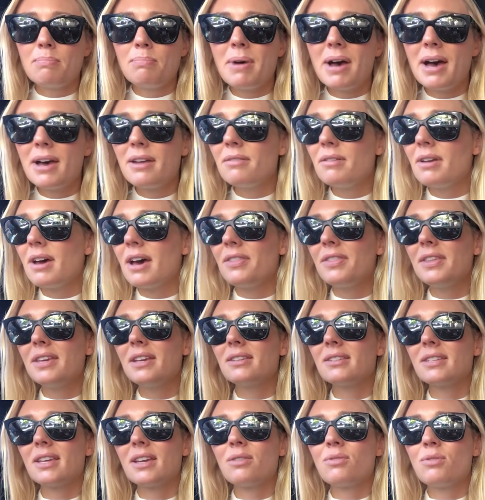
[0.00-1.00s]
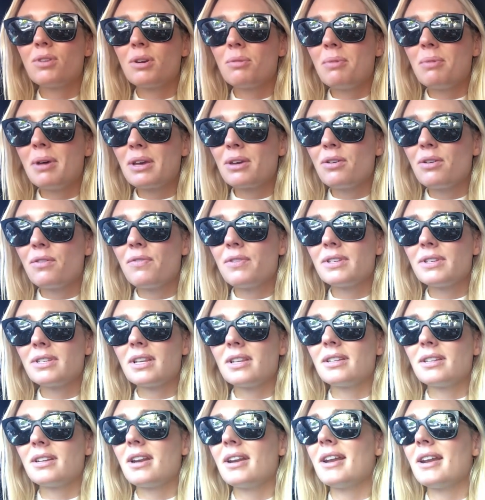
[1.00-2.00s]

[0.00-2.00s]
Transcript: But I think as I caught up with my girlfriends last night,